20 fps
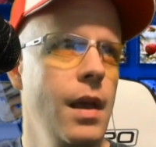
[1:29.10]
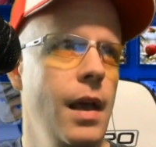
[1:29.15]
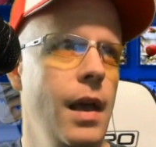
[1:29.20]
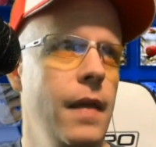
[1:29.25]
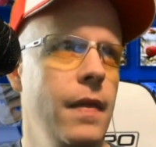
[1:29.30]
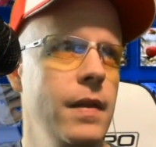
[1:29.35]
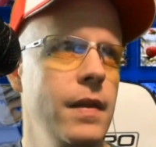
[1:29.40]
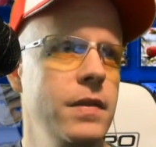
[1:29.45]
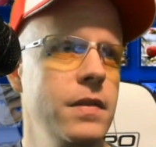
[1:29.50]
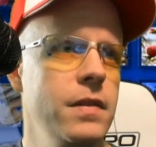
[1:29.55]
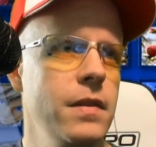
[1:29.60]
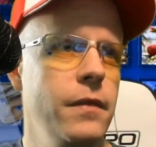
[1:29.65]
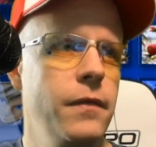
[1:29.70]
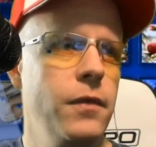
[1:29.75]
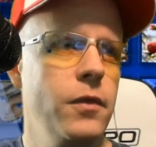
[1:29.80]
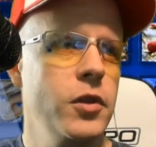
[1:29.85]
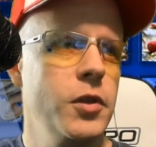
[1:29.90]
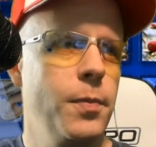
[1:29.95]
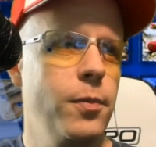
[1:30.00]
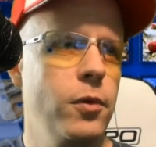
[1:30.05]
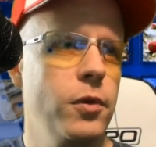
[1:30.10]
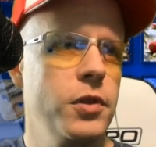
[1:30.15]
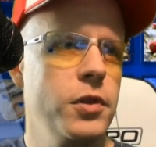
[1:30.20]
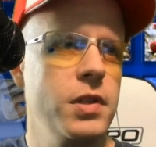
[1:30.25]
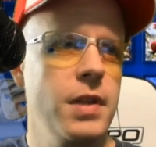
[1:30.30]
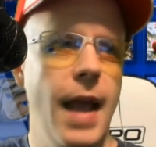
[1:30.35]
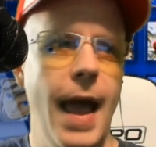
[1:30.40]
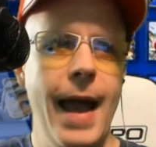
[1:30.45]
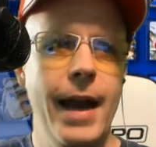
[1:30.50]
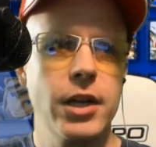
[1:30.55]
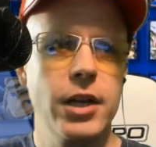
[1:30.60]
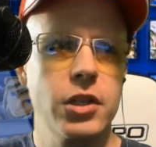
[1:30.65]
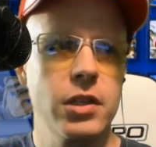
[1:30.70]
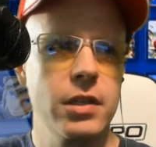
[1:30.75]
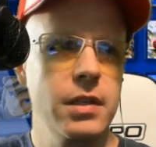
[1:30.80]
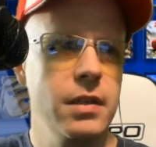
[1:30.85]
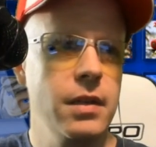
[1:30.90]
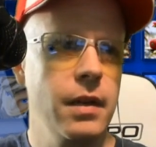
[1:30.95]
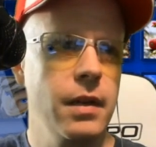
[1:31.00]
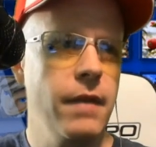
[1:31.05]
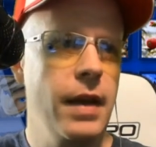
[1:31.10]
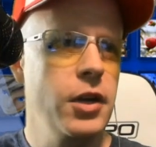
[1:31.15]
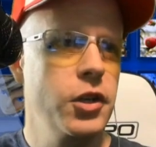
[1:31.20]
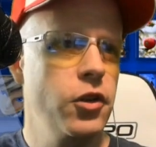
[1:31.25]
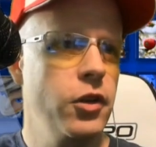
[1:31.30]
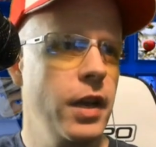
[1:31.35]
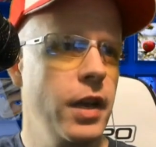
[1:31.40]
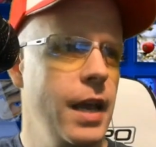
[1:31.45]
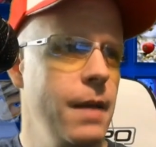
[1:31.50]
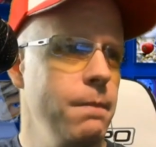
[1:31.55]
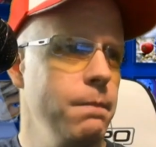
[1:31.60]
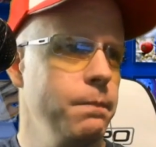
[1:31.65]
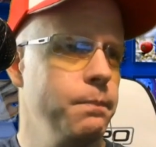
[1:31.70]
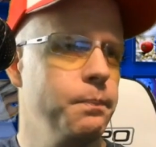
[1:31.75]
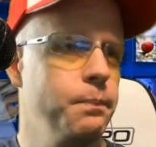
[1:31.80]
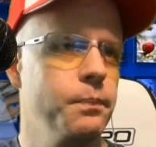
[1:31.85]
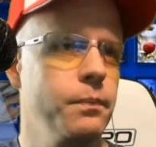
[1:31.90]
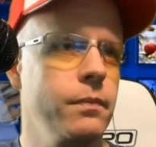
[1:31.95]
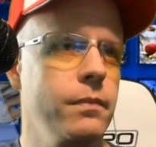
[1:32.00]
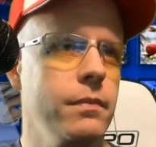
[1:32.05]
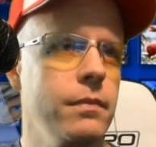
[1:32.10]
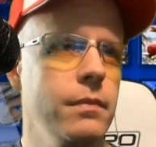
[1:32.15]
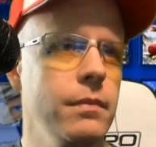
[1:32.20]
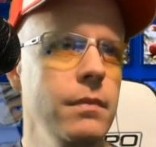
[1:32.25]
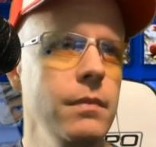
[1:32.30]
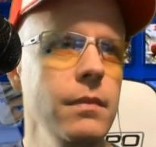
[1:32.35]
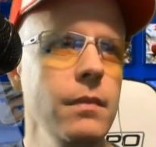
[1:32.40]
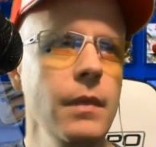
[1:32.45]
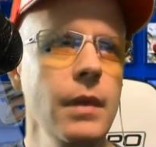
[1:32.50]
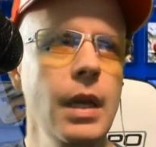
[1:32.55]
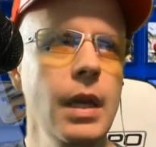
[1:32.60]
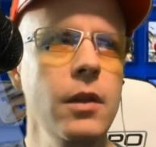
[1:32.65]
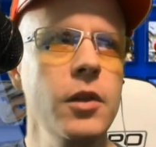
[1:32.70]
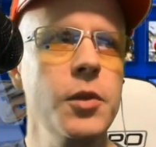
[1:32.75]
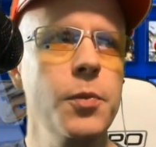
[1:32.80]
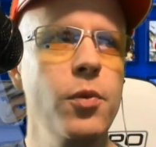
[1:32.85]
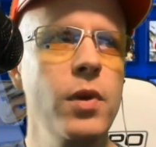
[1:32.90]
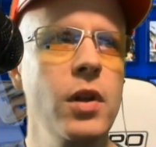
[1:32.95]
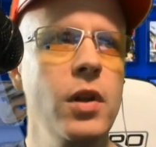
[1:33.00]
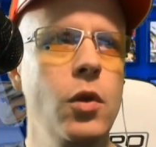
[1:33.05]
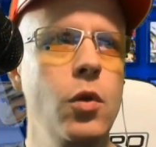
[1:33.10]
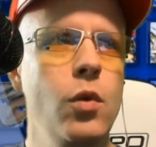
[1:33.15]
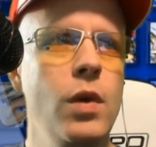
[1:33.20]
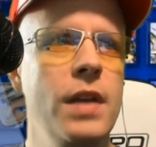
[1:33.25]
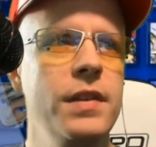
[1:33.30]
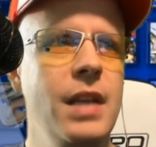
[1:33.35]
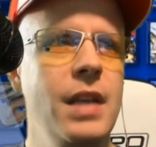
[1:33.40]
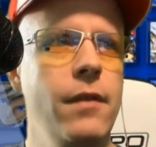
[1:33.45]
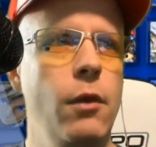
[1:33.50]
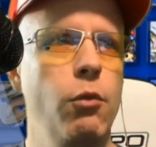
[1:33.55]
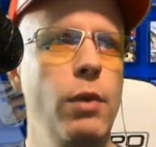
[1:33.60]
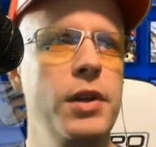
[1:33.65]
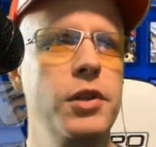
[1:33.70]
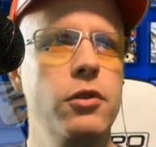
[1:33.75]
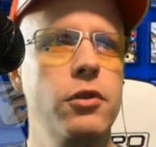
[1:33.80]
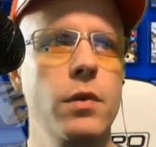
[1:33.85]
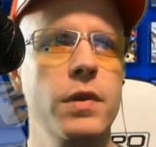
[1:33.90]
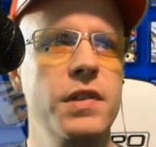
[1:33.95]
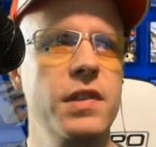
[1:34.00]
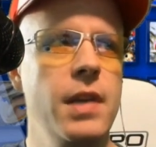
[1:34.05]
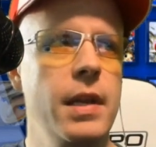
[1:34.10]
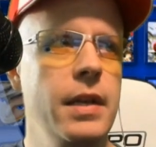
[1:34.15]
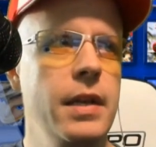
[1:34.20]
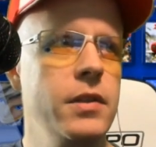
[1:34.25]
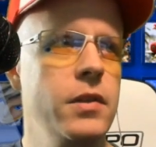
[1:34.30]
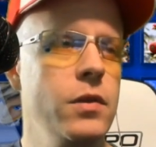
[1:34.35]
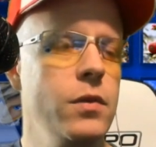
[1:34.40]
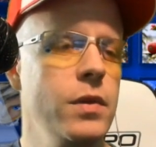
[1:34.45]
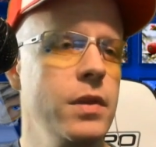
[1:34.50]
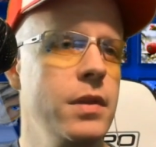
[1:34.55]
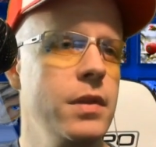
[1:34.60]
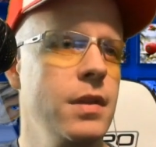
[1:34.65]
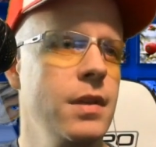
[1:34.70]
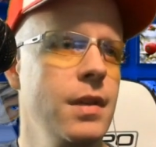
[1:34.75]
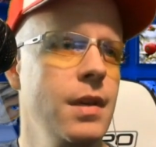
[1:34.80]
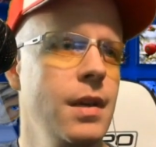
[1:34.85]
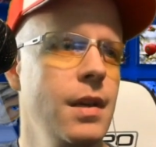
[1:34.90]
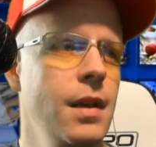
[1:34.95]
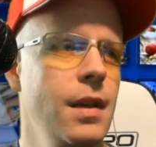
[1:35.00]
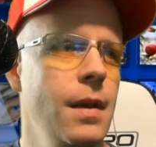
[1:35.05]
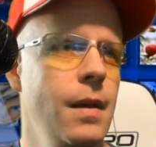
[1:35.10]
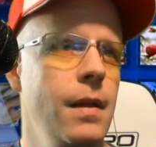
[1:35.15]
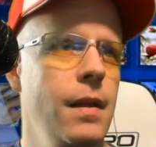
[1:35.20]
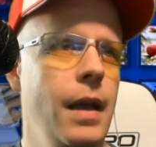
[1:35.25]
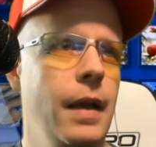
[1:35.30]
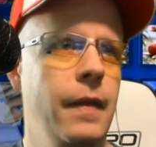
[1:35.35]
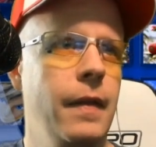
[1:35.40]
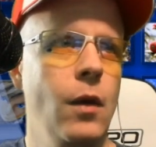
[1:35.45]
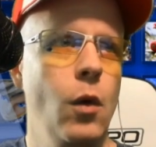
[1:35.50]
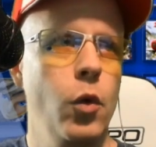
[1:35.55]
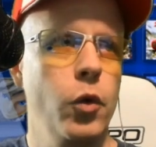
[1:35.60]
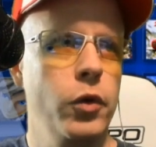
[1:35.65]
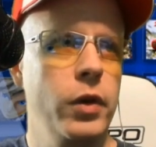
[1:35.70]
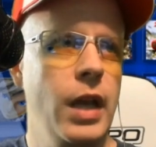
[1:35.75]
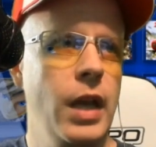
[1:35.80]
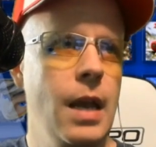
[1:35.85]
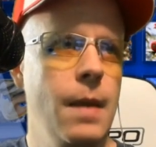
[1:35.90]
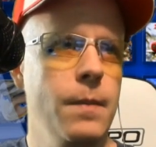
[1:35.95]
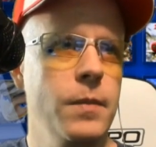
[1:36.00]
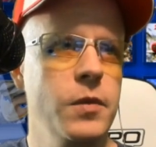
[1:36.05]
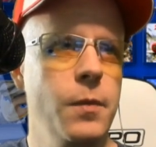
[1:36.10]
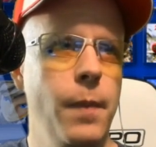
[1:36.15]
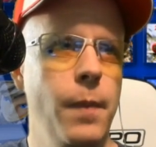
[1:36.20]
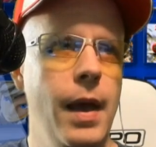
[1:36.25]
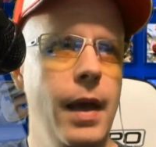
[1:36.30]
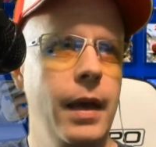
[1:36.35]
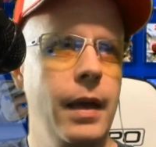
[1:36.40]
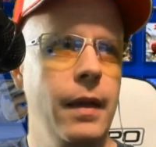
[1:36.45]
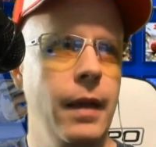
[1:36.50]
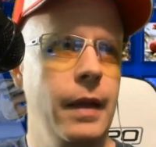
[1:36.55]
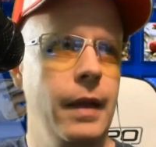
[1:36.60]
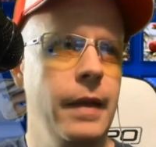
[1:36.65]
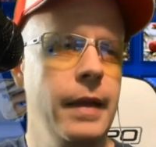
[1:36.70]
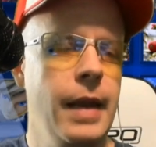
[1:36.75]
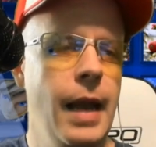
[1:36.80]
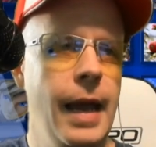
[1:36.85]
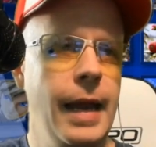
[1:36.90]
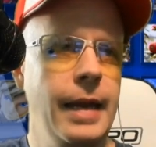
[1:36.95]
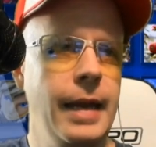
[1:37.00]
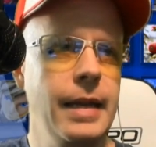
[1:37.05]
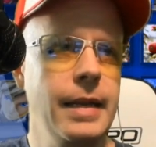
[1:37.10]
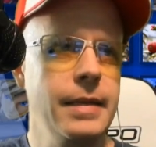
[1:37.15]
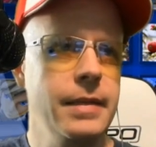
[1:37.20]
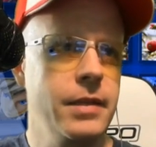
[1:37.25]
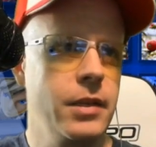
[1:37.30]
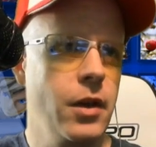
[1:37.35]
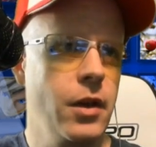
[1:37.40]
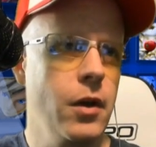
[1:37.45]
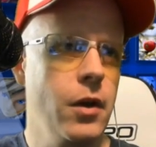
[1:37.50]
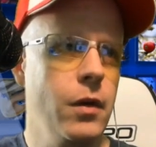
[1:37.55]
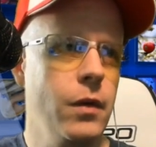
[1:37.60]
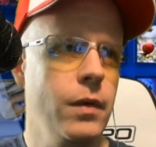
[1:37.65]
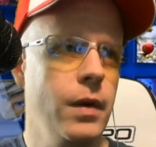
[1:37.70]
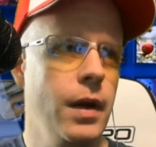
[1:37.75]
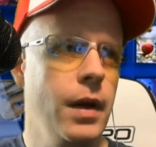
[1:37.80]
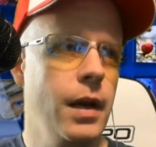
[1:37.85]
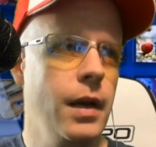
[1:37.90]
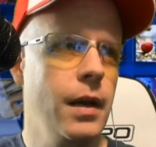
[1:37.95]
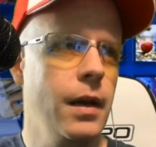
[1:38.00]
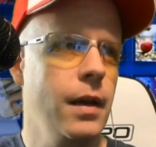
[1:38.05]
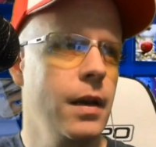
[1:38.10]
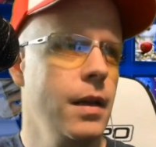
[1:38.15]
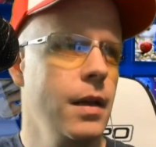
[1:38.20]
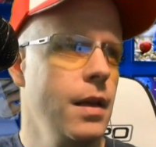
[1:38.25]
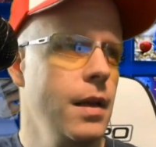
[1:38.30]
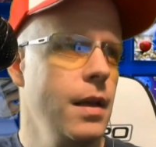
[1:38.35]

And this is a first person action adventure game. It looks pretty cool, it has kind of a retro aesthetic to it, like the older games back like in the 90s go. Uh,